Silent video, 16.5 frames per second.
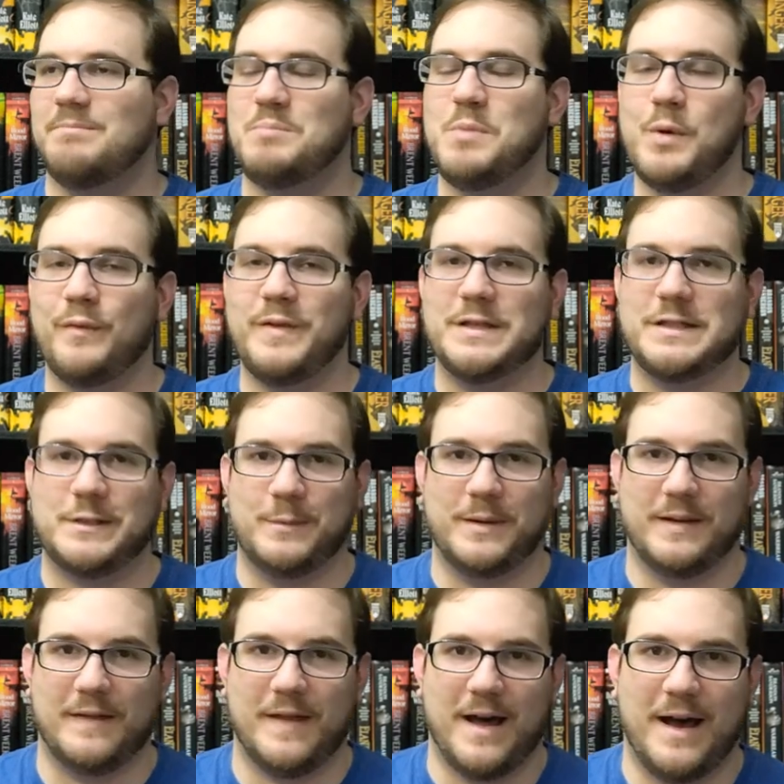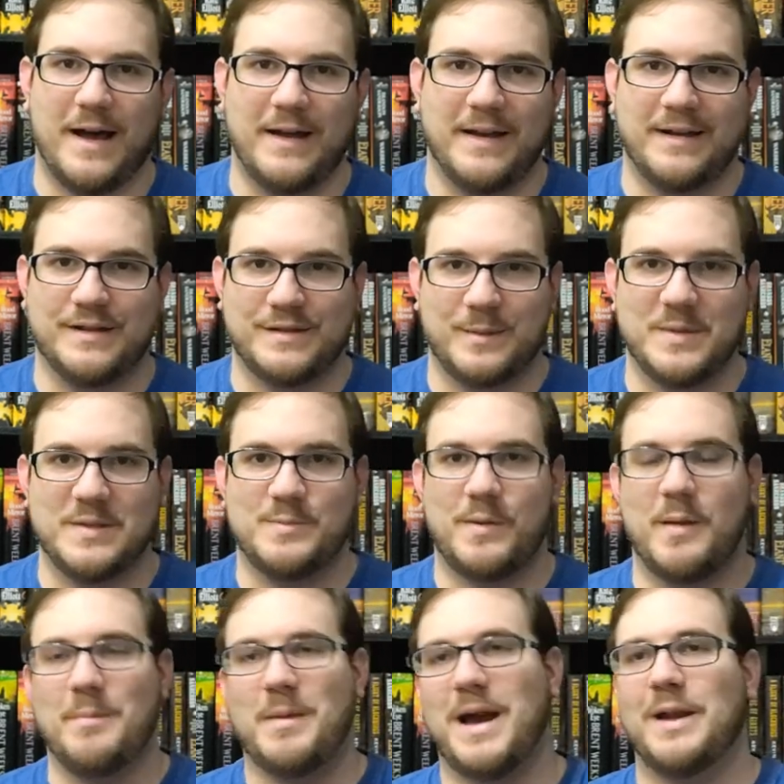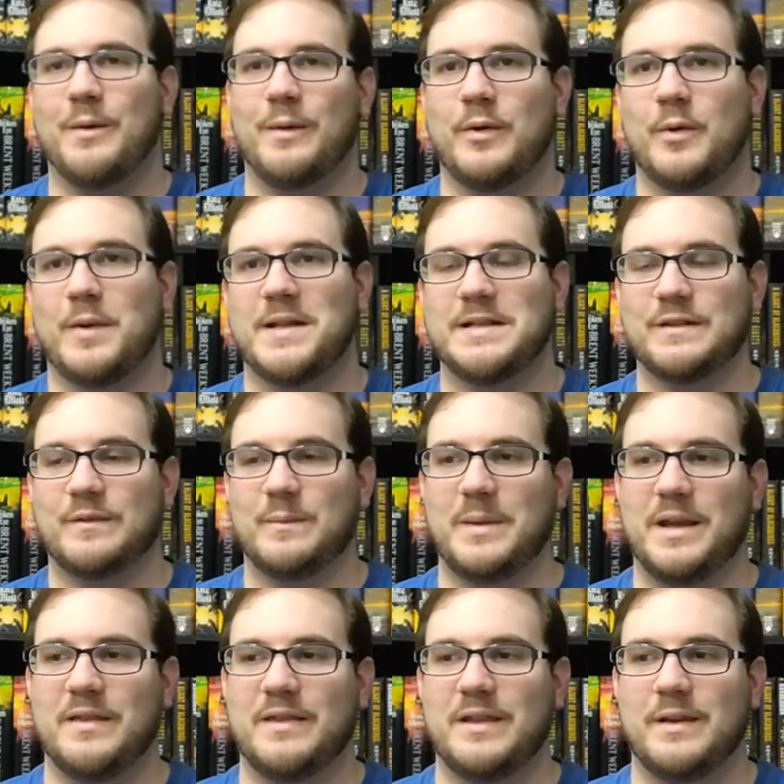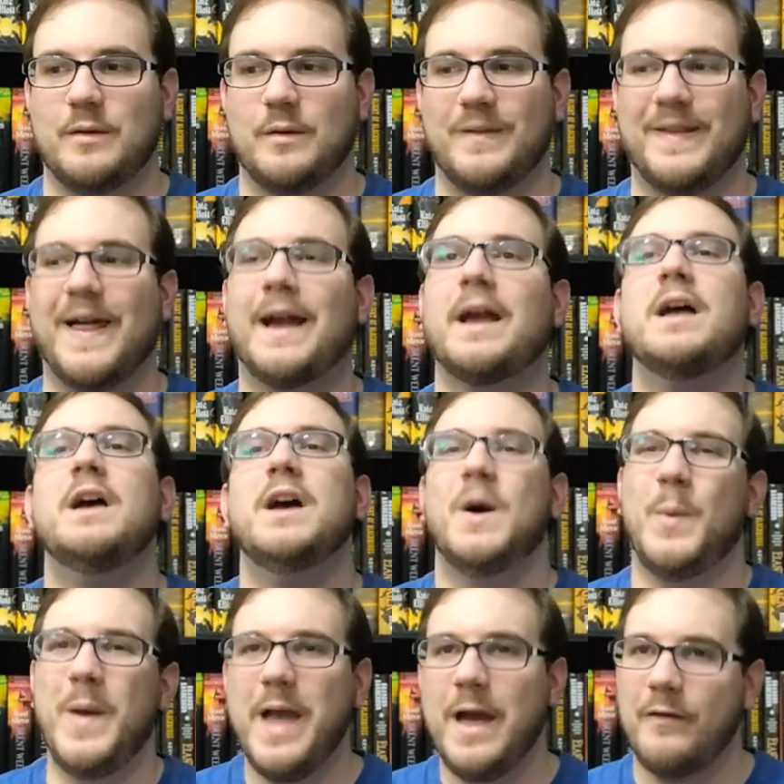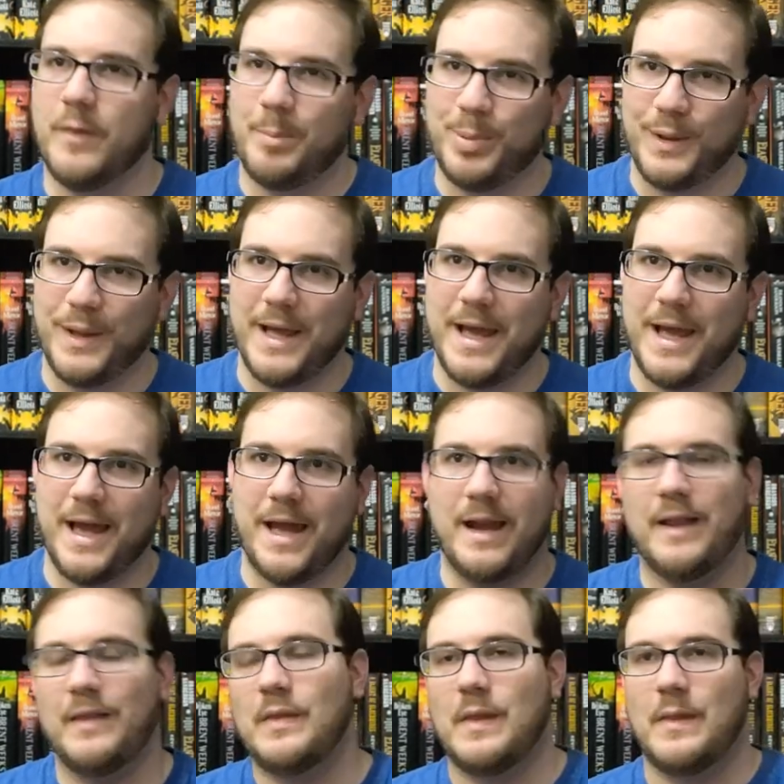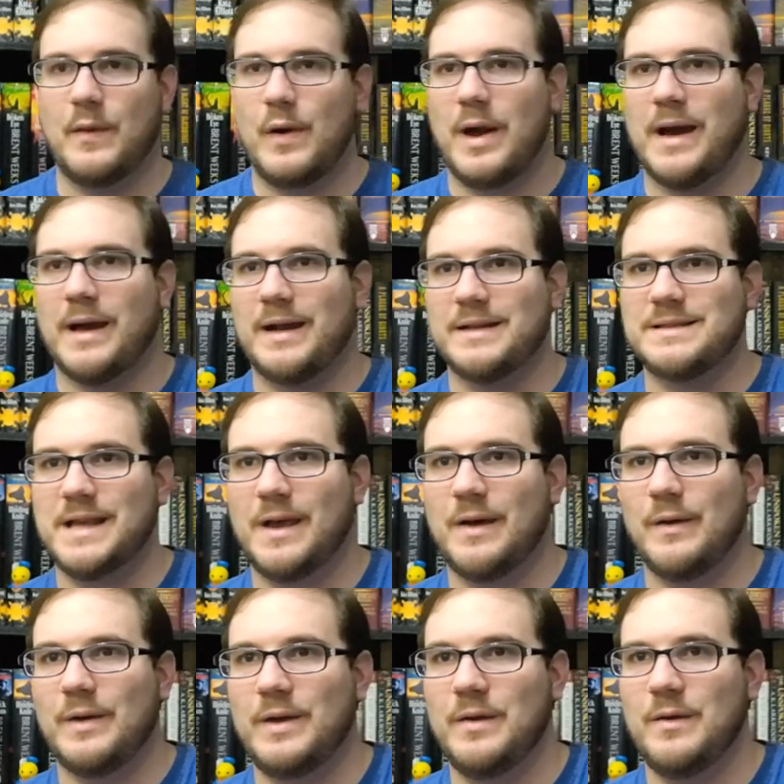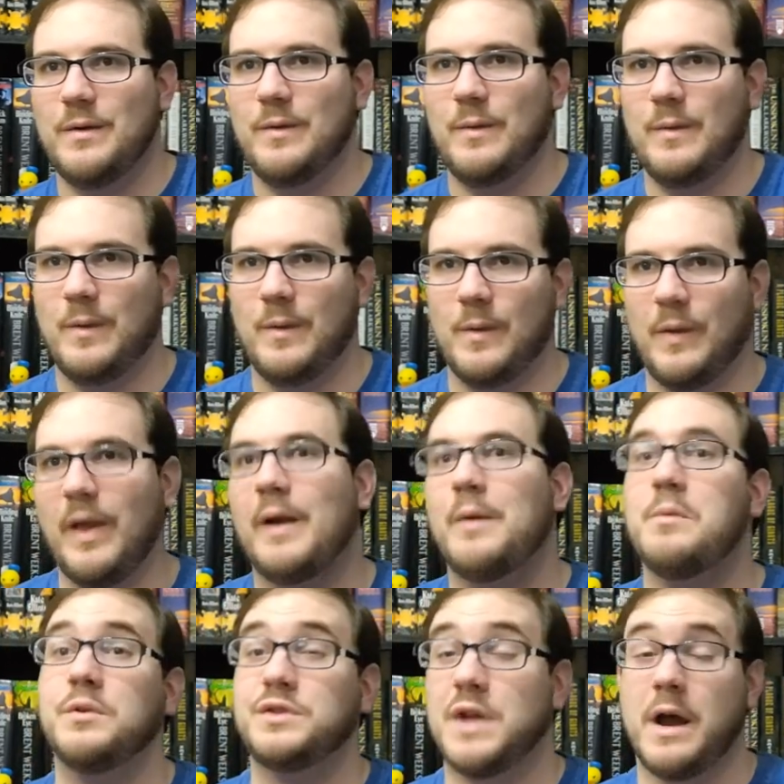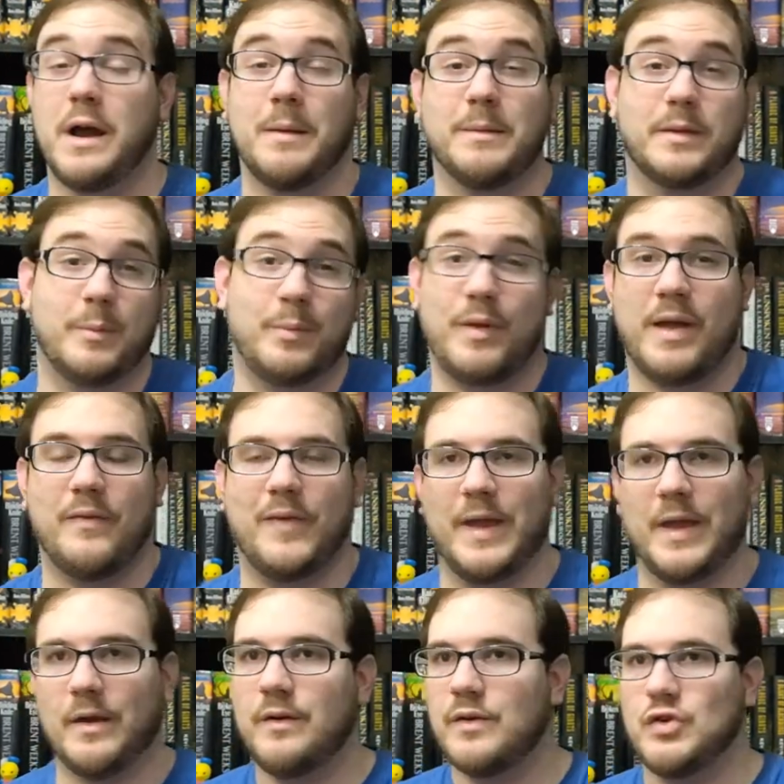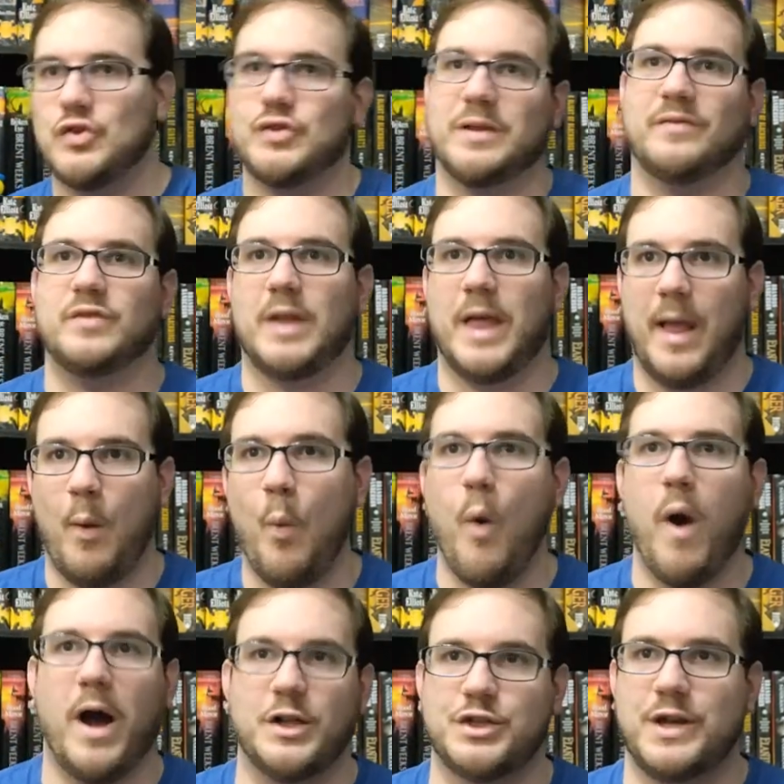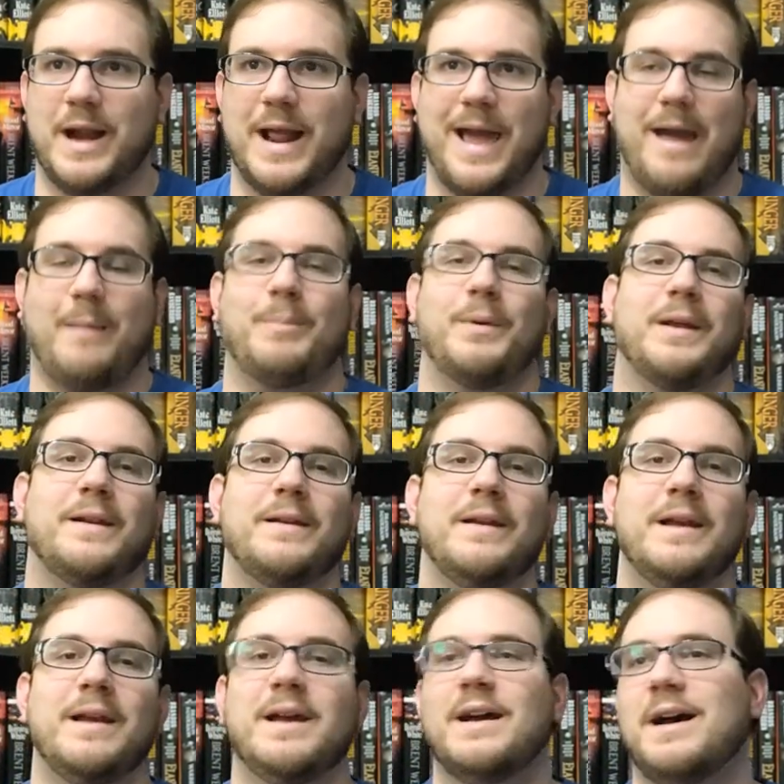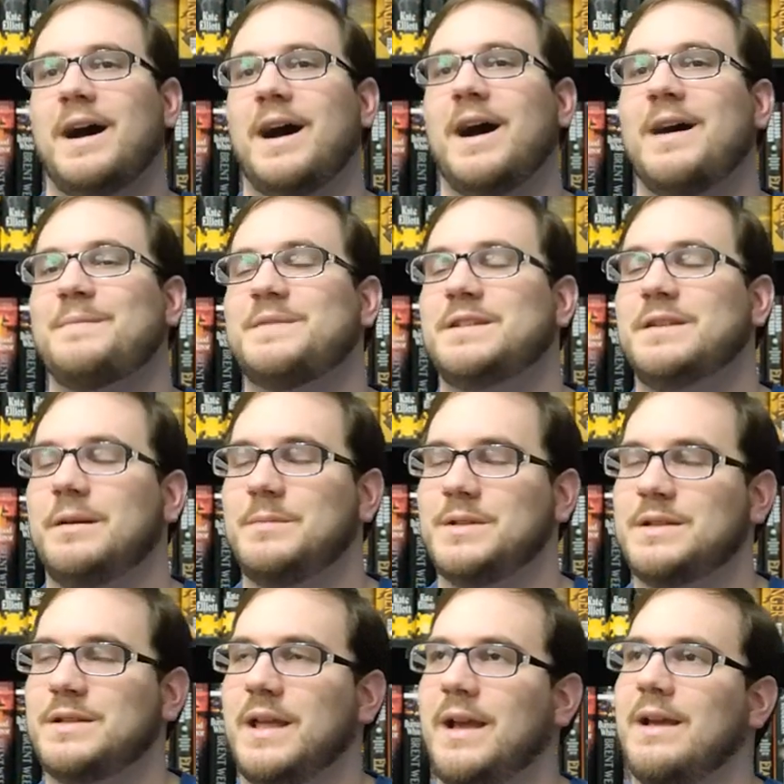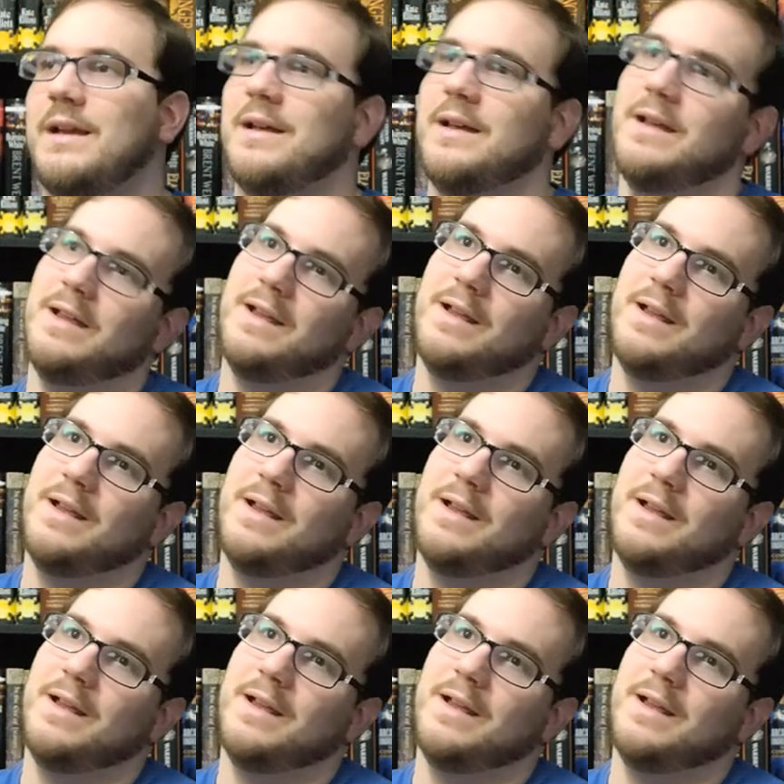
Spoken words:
movies do it a lot, and it's always been a minor annoyance for me, the whole, like, we have a plan, and then they're not going to tell you, or, like, we'll talk about the plan later, and you just have to, like, watch it happen. So I'm just like,